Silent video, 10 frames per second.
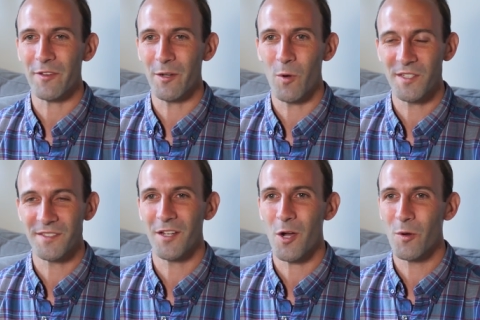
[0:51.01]
And it
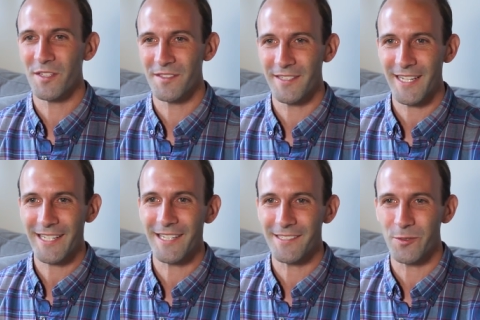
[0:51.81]
wasn't always the
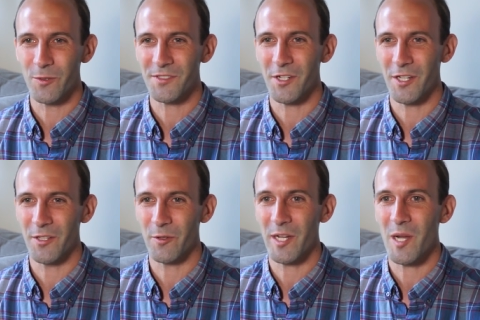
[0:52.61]
techies who were starting
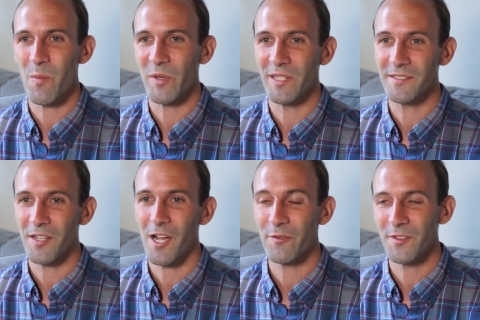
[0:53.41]
the great companies.
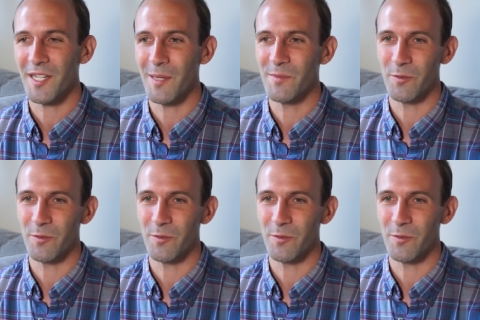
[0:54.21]
Oftentimes it